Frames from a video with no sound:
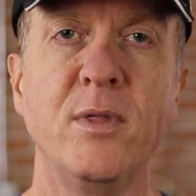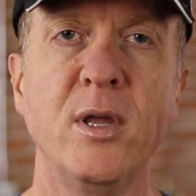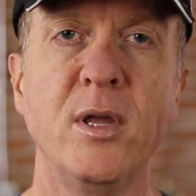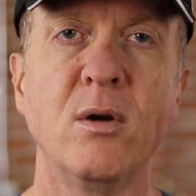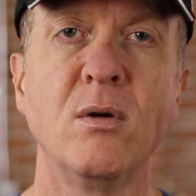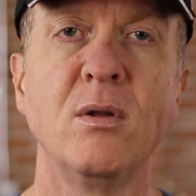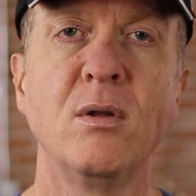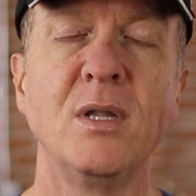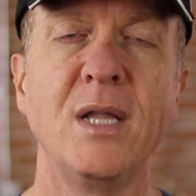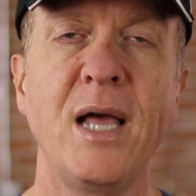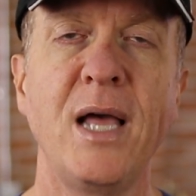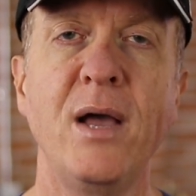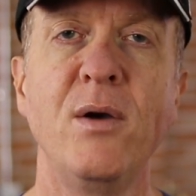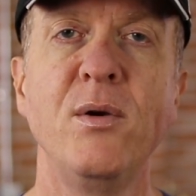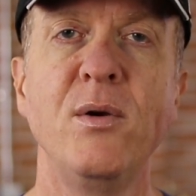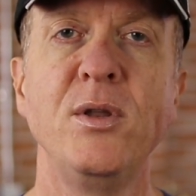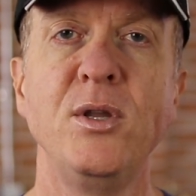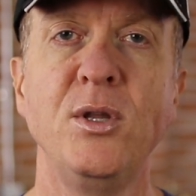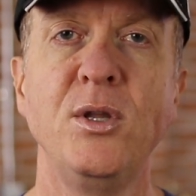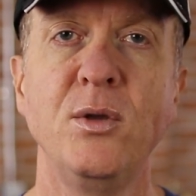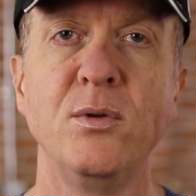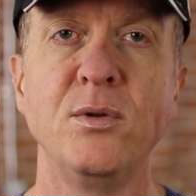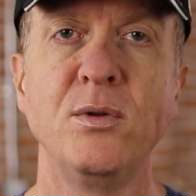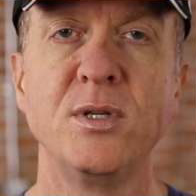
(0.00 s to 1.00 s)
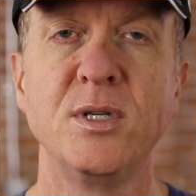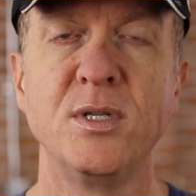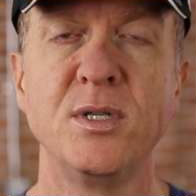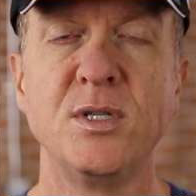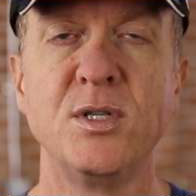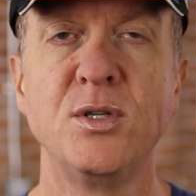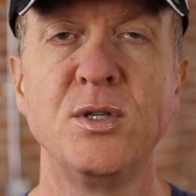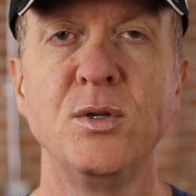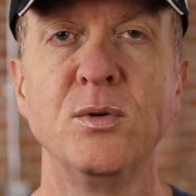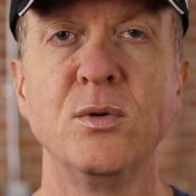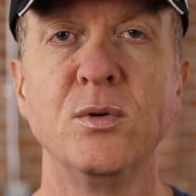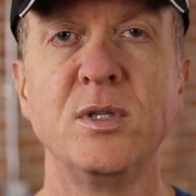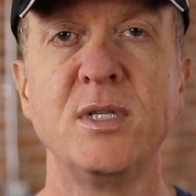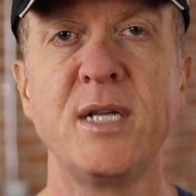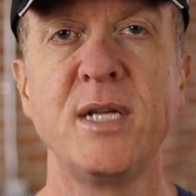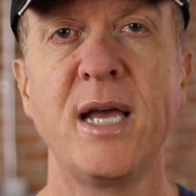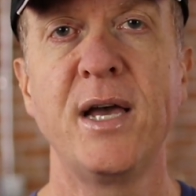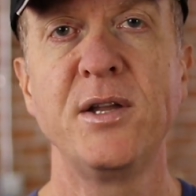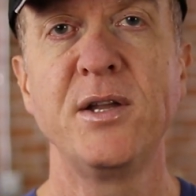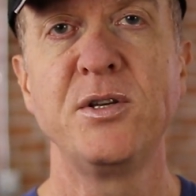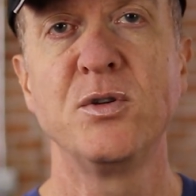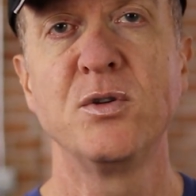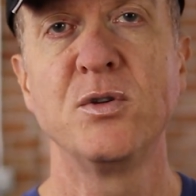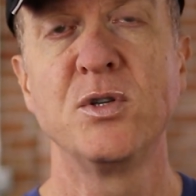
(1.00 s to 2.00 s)
They're allowing you to
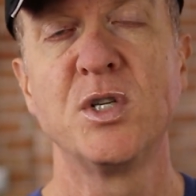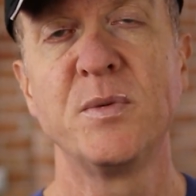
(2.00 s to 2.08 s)
attach your